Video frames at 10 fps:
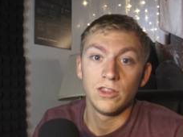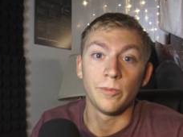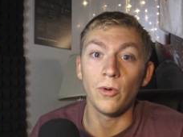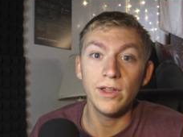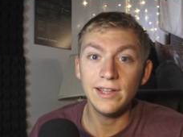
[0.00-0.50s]

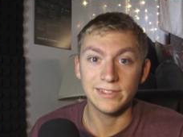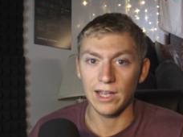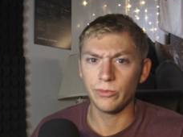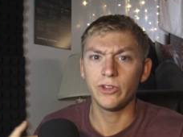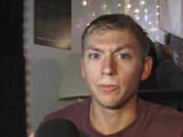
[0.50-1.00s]
The point is,
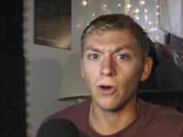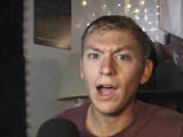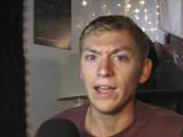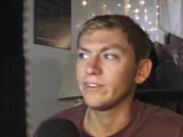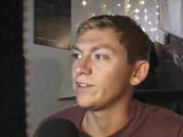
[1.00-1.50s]
I'm
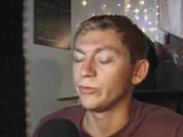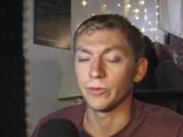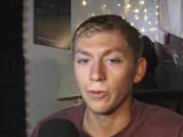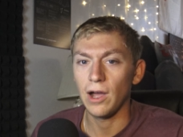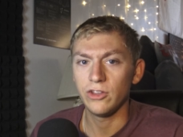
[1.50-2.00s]
surprised. I'm
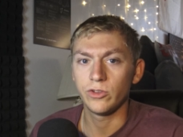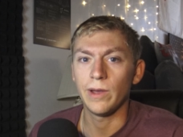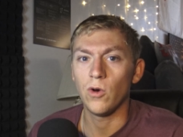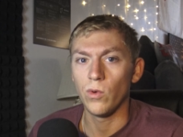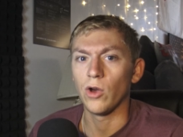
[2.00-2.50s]
surprised
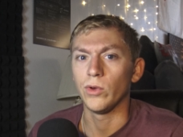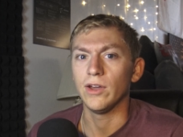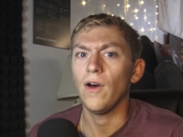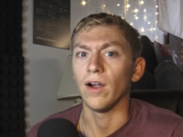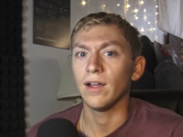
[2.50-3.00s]
about where we
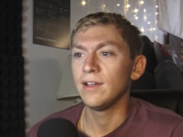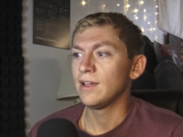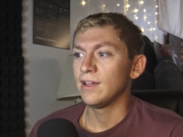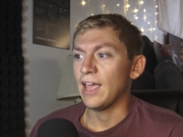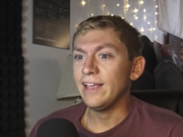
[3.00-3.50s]
are.
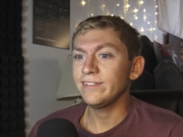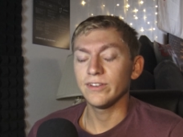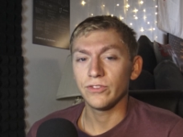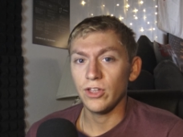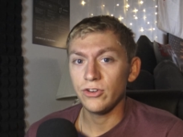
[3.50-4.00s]

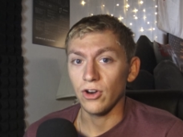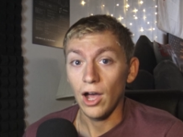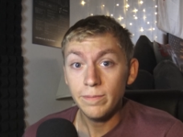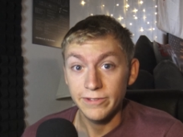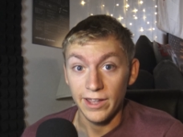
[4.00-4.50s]
Aces of Thunder
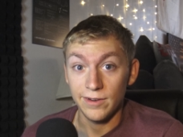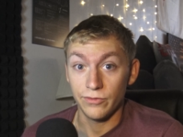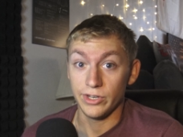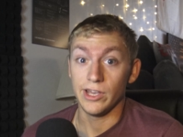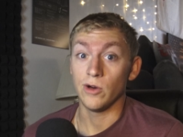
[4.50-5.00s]
update
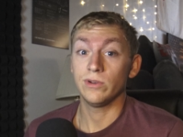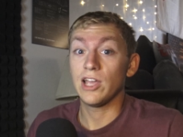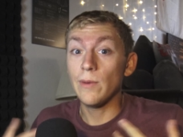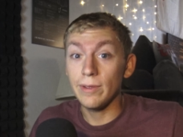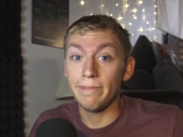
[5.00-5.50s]
video
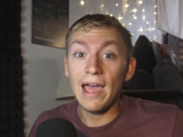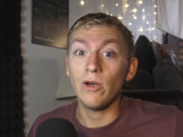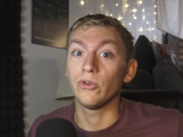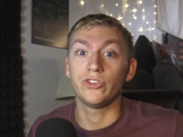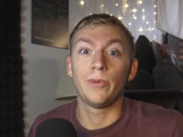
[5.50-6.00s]
coming
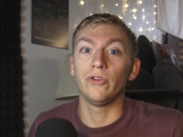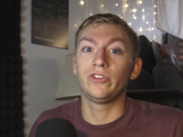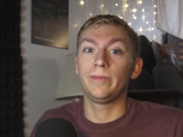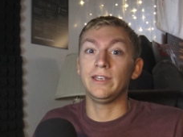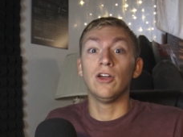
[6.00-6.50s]
back was
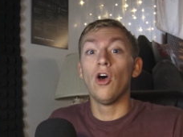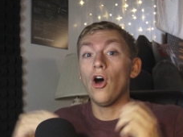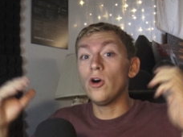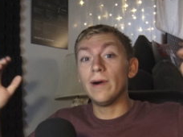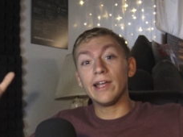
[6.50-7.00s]
supposed to be,
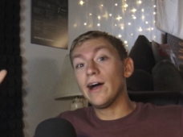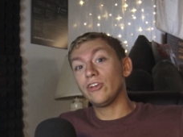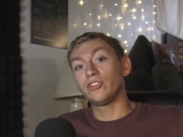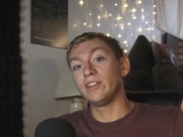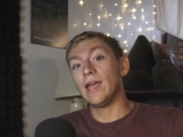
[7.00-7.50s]
oh my
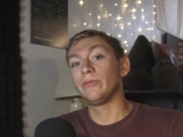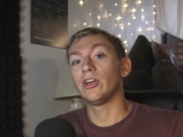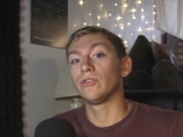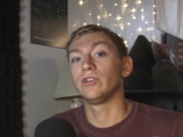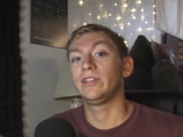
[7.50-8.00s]
gosh, the game's
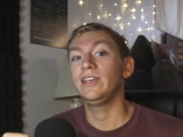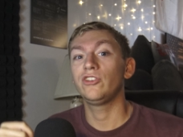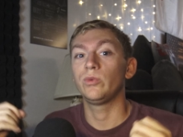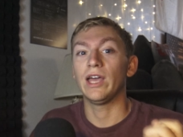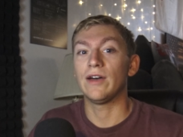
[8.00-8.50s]
gonna
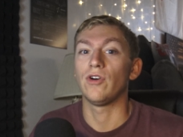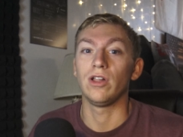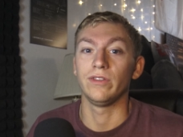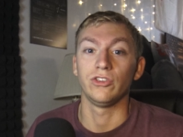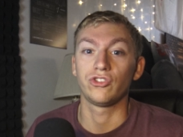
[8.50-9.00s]
release, we have
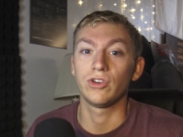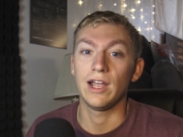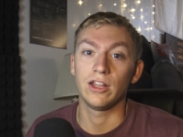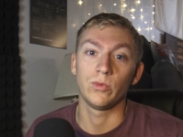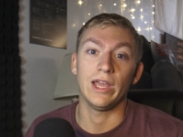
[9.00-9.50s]
all of this
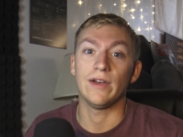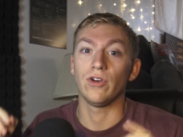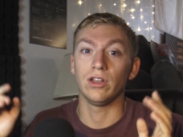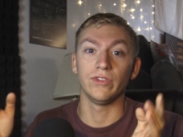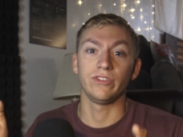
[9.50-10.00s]
trailer, we
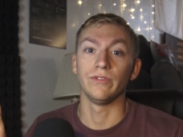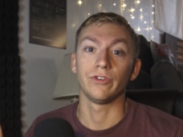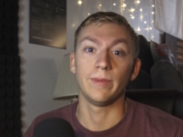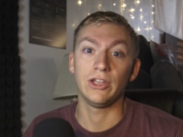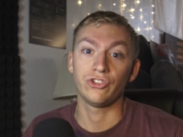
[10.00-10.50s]
have all of this
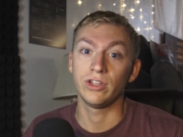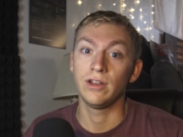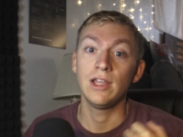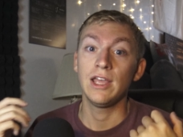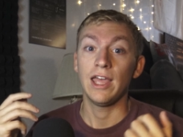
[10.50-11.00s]

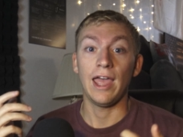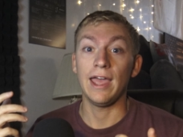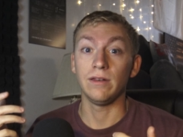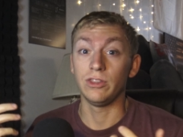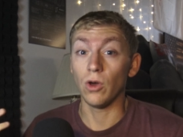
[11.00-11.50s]
information.
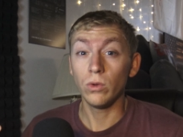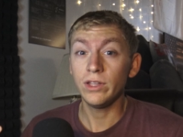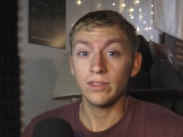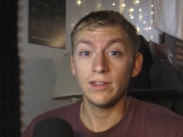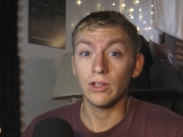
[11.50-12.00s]
And the
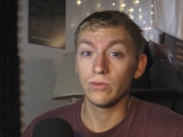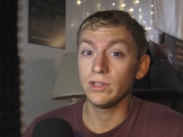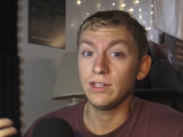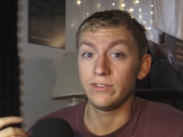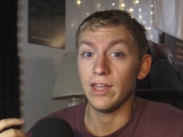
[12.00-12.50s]
only thing that really is